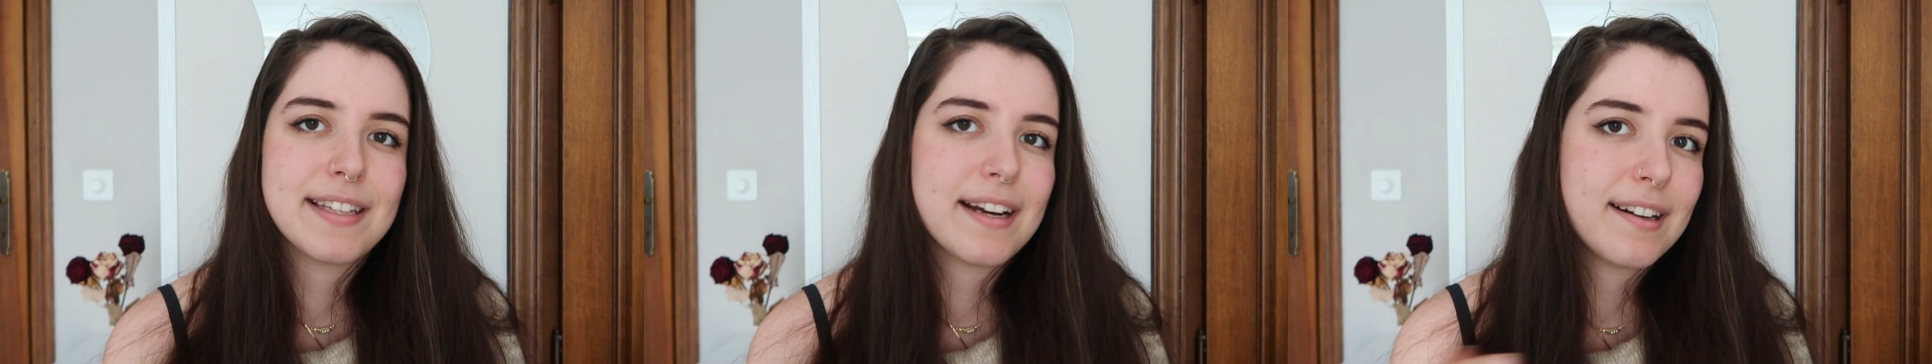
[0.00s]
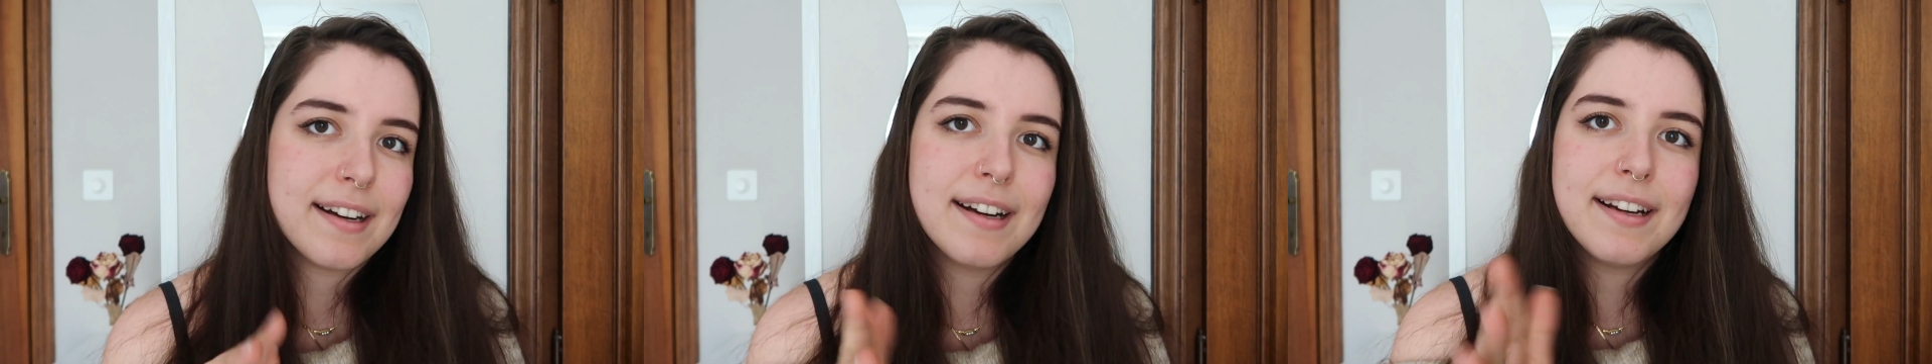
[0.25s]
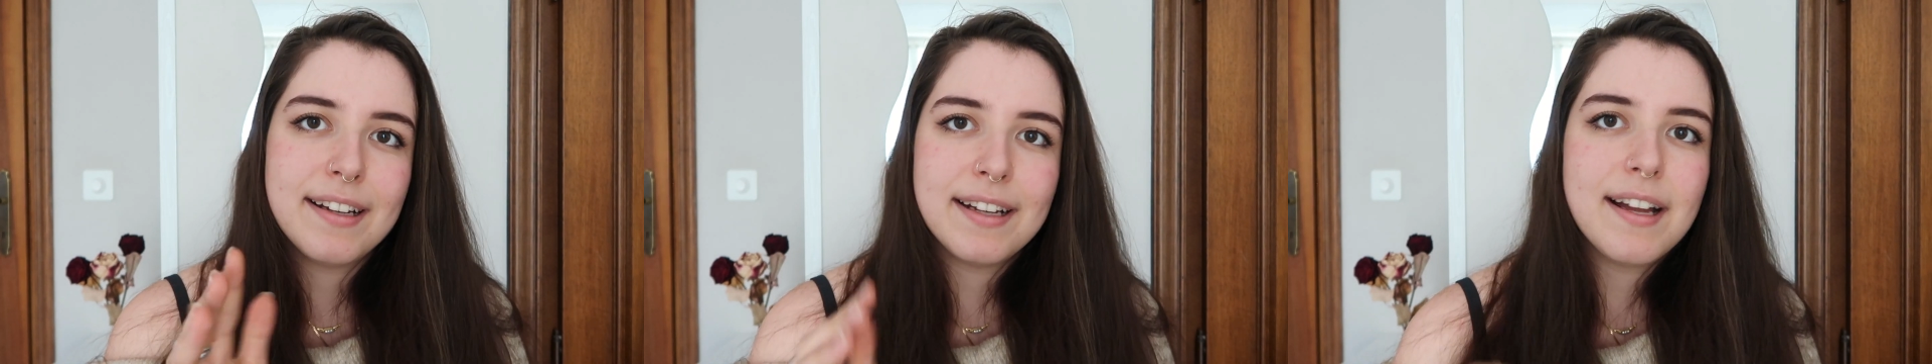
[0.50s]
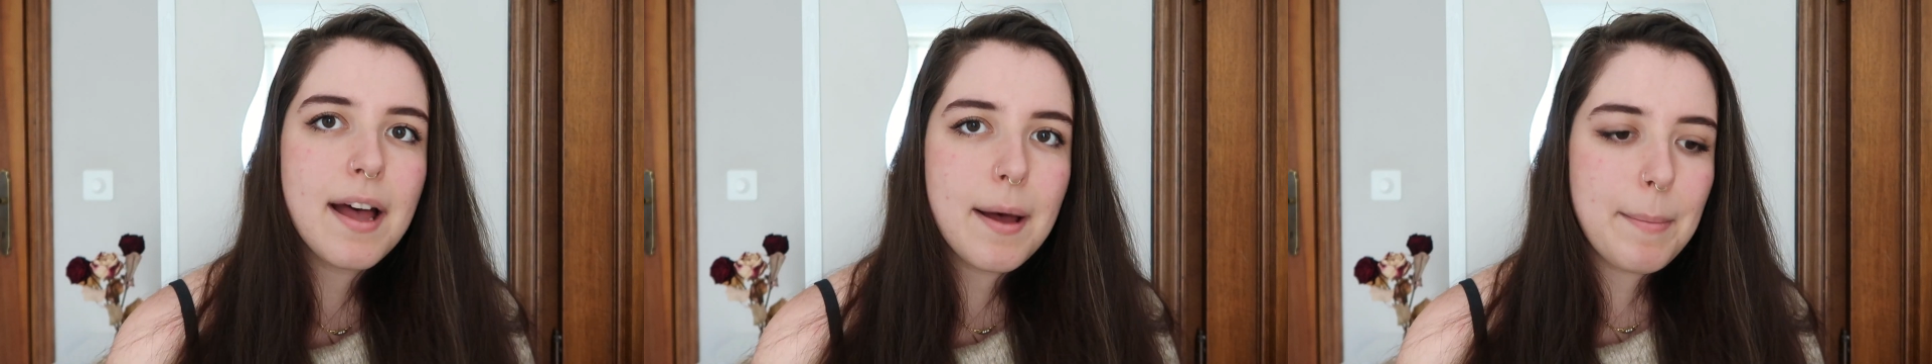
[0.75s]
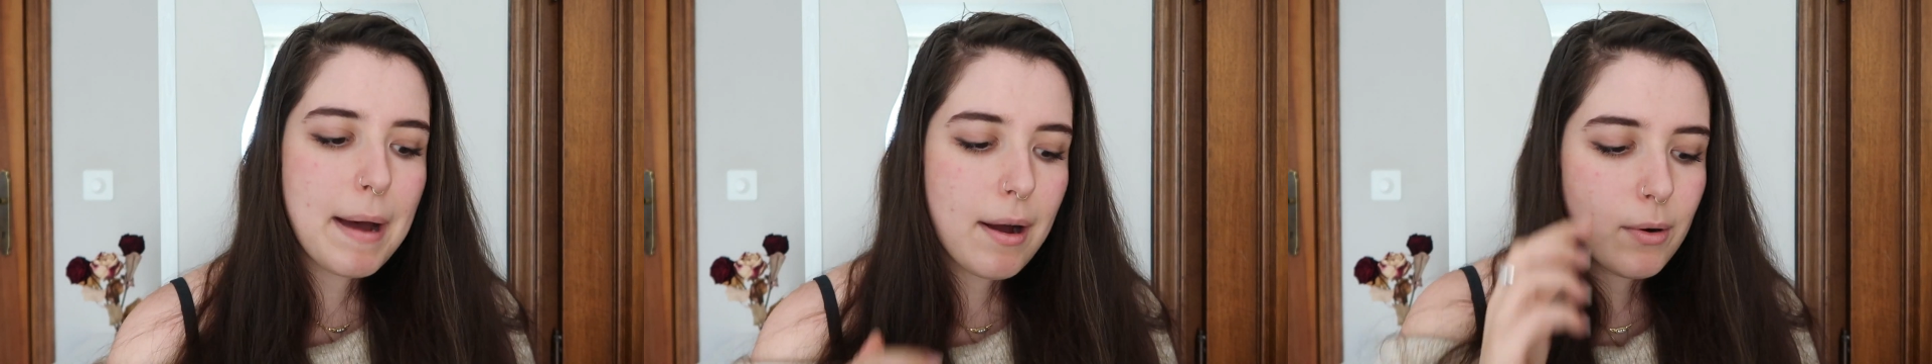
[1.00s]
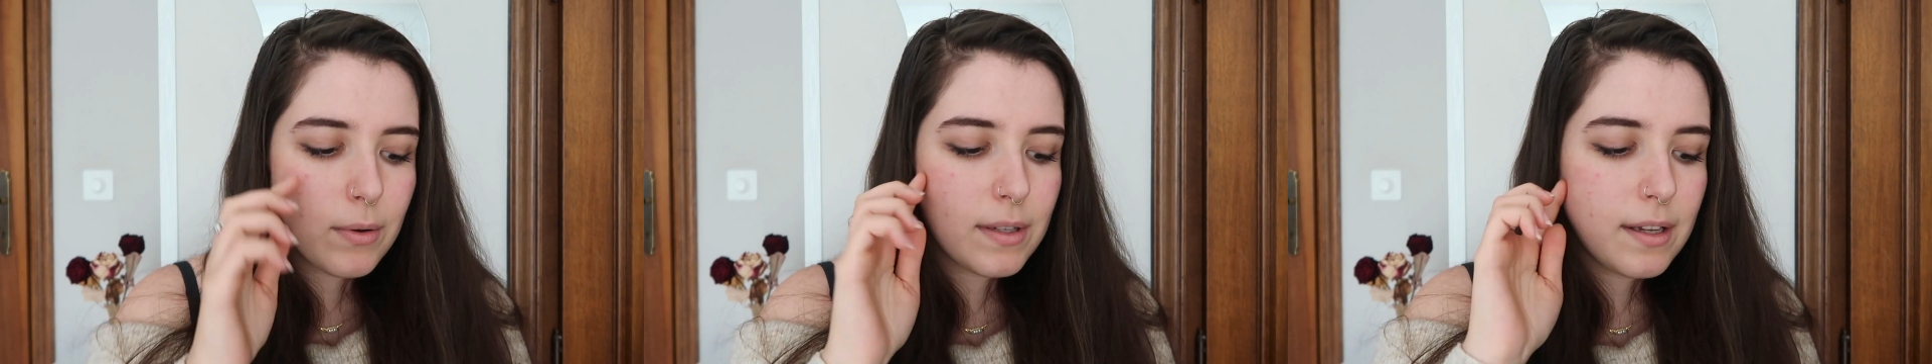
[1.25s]
They're
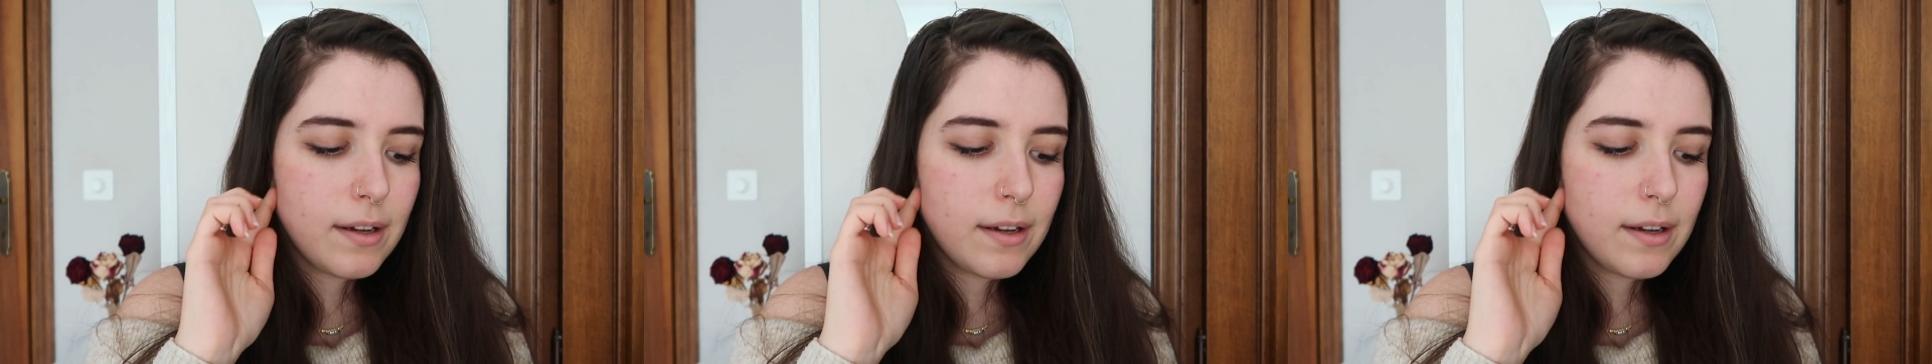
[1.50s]
about